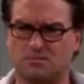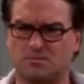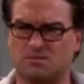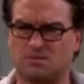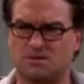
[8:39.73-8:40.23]

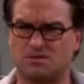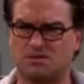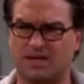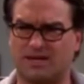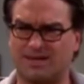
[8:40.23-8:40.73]

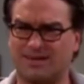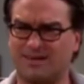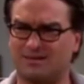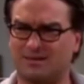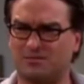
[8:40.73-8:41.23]
That's
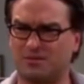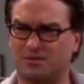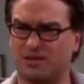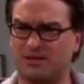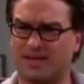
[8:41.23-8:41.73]
all I need
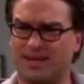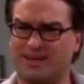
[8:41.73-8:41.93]
in the lab